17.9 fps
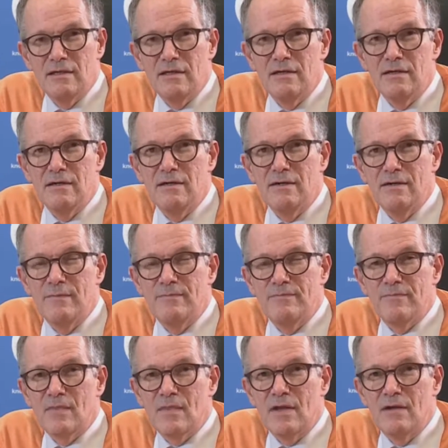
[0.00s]

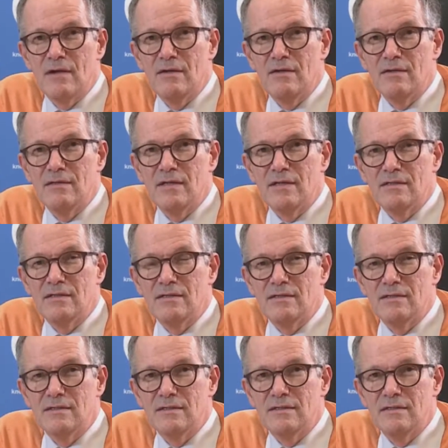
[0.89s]

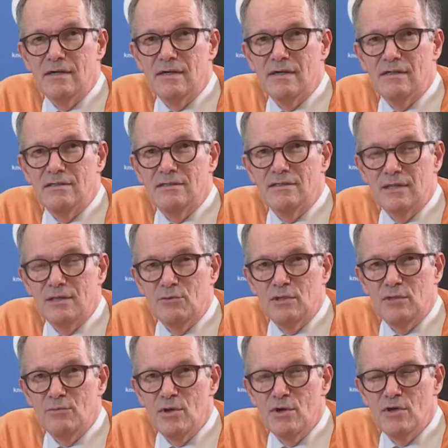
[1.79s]
that are sick
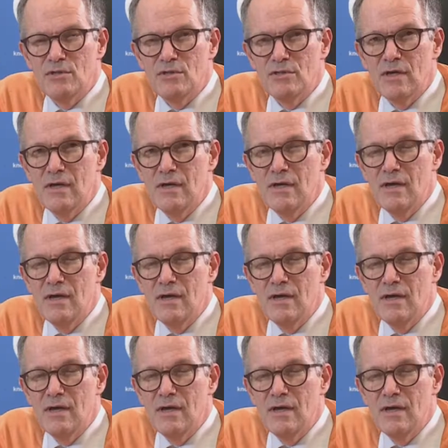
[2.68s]
with MERS.